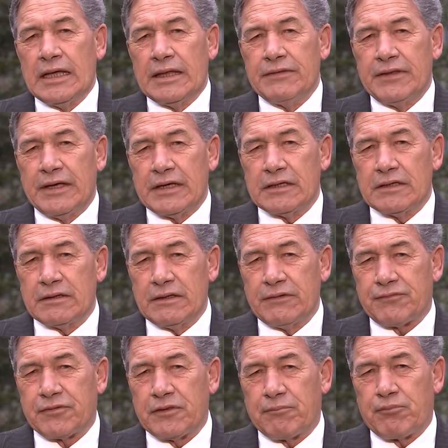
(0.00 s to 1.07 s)
that
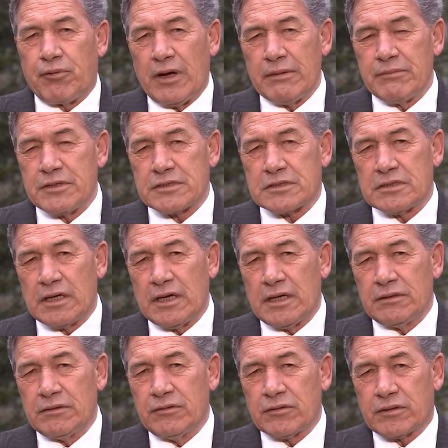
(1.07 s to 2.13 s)
if the Prime Minister
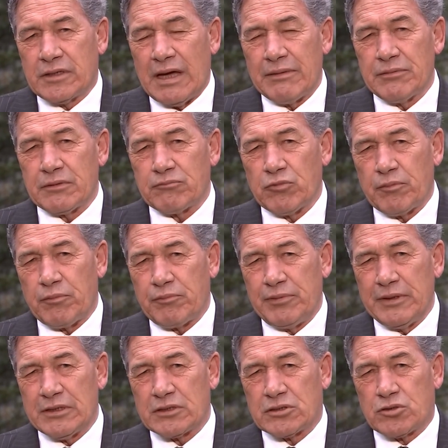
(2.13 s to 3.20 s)
and her cabinet were
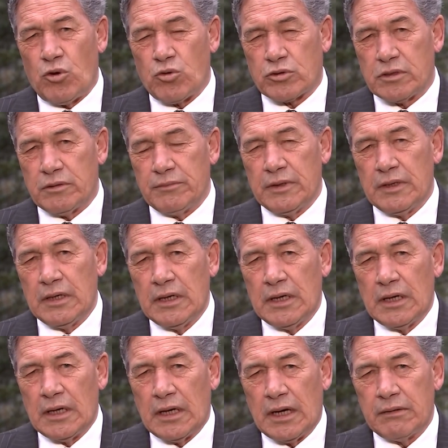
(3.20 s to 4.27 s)
prepared to talk to them,
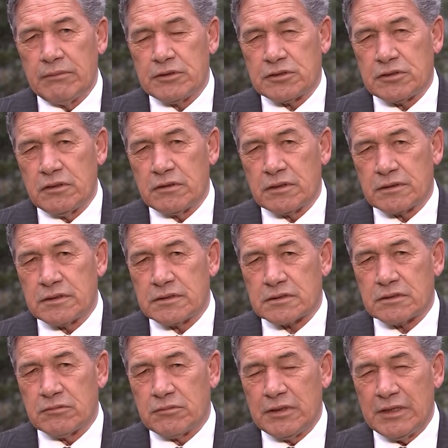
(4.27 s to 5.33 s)
I would sure that this
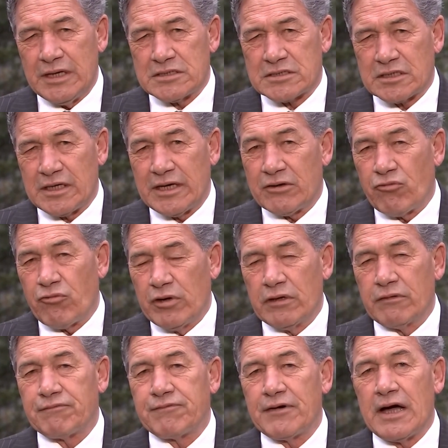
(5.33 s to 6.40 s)
could de-escalate
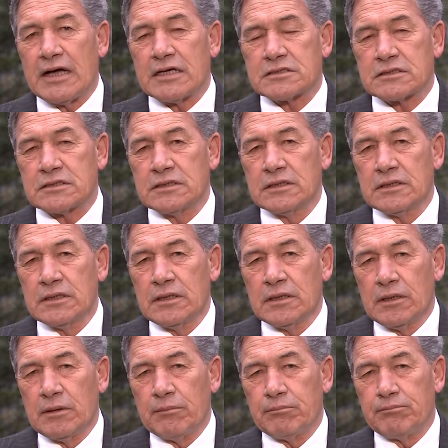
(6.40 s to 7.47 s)
real fast.
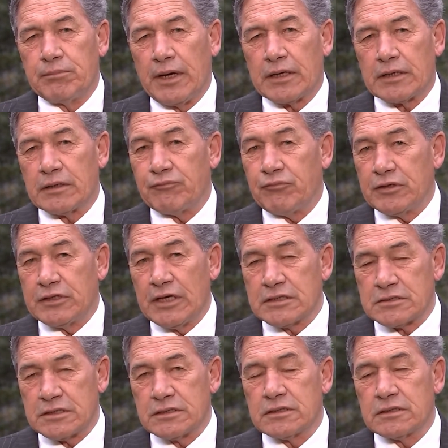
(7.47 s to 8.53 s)
But if it
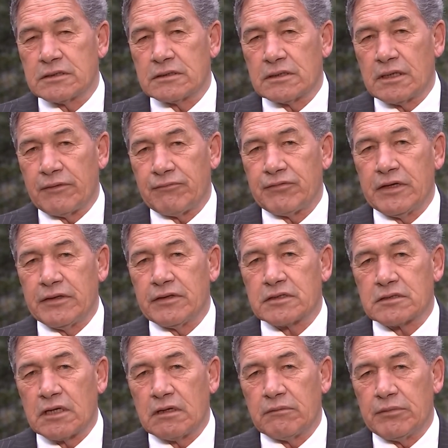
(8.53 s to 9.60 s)
doesn't, I fear
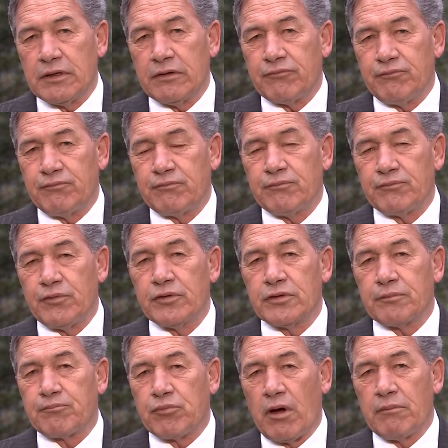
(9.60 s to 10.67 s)
there's going to be
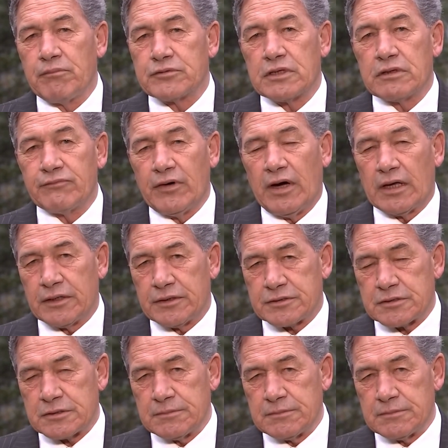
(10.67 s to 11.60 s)
further problems and violence.